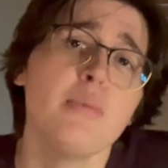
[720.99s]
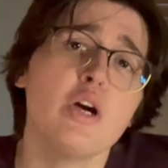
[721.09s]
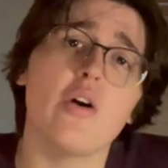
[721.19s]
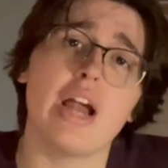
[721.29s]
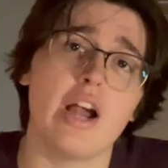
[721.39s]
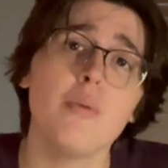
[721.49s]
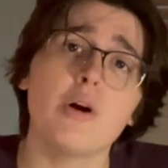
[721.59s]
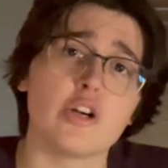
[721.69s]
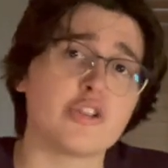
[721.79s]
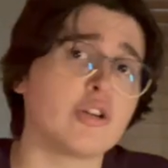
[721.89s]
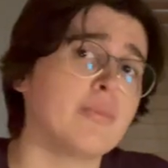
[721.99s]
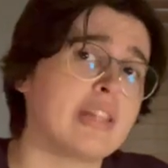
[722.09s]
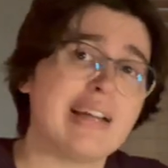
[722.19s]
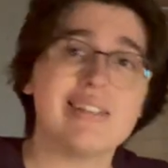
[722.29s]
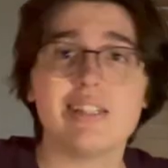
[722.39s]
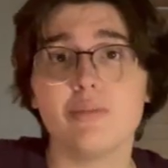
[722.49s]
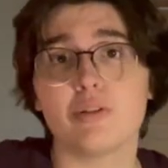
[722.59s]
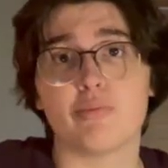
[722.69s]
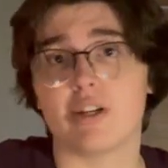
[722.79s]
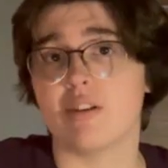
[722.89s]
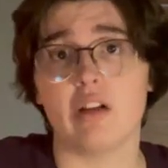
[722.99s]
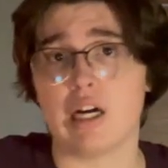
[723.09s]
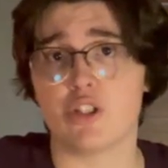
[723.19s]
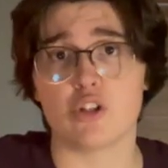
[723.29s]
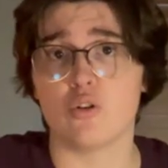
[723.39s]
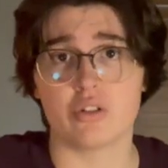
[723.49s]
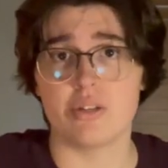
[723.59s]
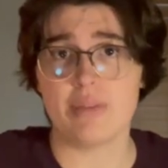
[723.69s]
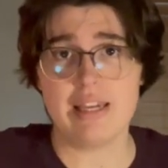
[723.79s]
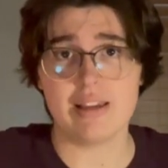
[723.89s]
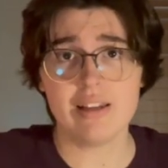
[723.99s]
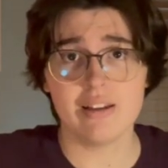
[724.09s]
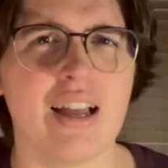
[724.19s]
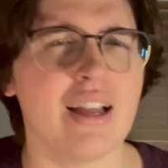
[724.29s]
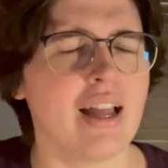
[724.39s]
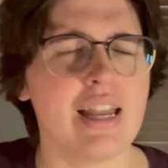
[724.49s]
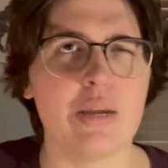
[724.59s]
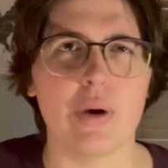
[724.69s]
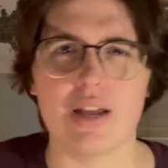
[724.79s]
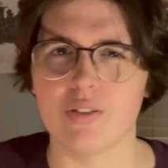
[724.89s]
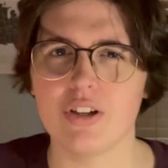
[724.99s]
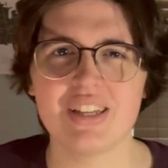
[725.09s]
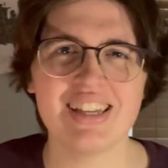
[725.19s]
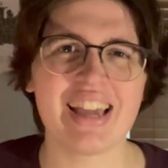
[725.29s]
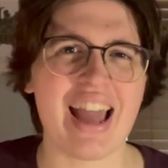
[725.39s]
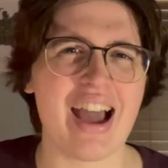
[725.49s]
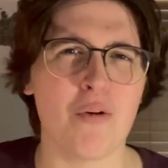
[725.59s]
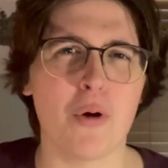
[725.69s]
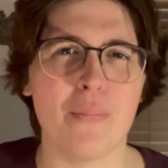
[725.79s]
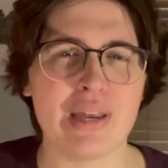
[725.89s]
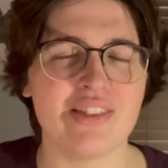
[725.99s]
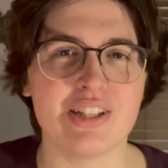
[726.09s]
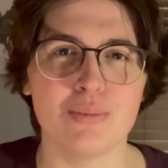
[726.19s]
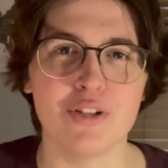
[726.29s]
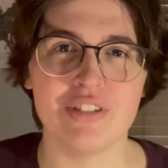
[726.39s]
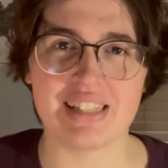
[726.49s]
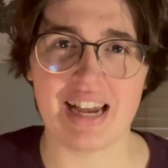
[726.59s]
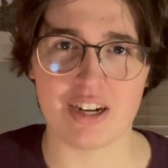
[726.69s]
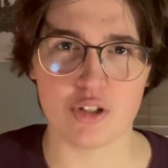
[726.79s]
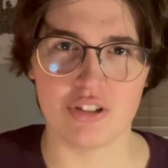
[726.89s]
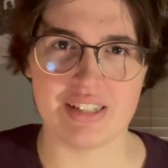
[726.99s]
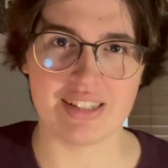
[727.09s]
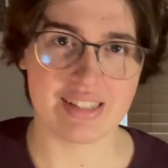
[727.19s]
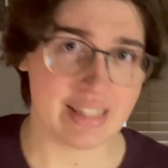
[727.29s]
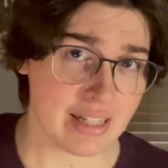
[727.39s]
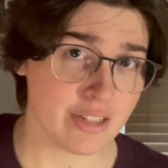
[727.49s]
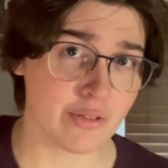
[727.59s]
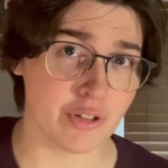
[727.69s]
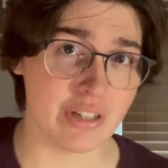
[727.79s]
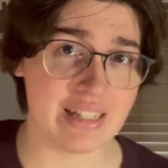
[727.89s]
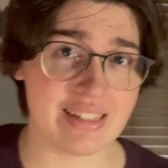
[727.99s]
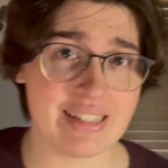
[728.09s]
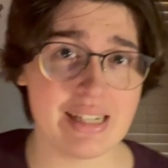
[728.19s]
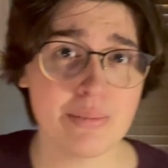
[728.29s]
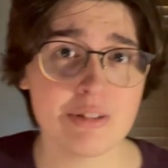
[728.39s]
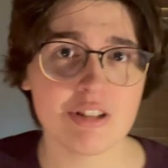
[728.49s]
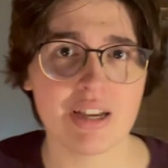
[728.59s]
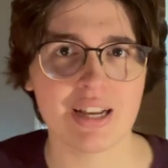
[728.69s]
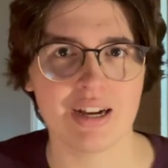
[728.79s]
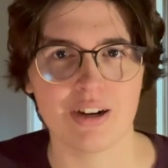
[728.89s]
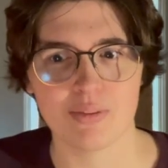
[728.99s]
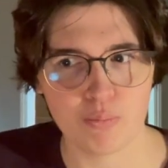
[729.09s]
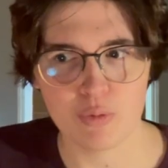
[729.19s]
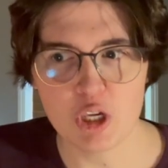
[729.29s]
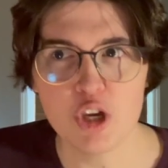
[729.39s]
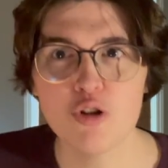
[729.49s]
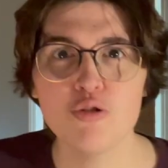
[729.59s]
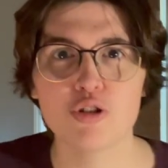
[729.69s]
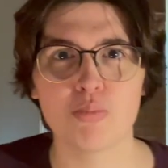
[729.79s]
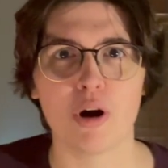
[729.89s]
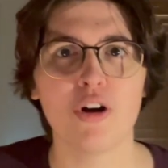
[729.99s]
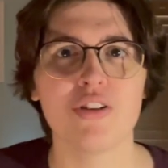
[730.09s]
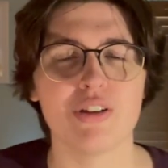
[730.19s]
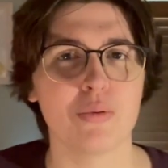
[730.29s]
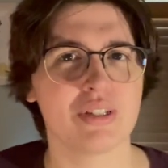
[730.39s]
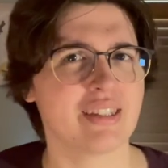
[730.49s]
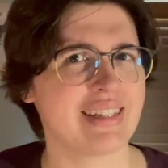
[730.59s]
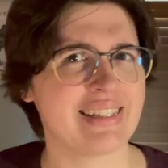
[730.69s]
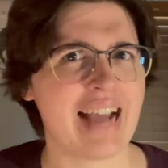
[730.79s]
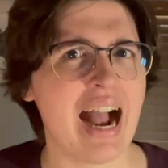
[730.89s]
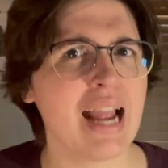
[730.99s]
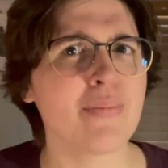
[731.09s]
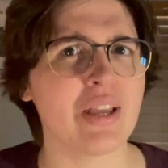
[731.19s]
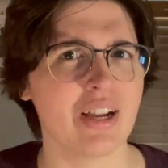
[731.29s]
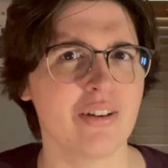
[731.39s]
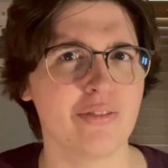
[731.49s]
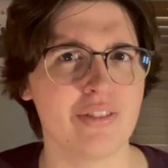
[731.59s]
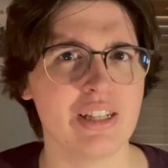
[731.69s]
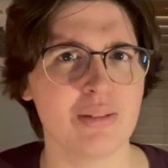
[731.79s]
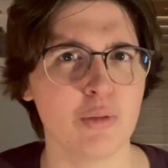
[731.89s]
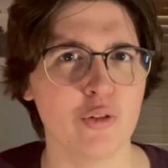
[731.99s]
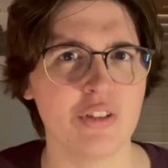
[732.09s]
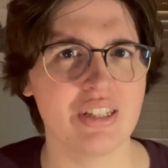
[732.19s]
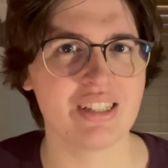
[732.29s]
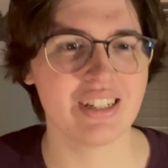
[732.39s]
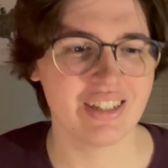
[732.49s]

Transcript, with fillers: no air marshal, but that seems pretty logical to me. Anyway, looking at what made these movies actually successful, it seems like a huge part of it was the timing of these movies.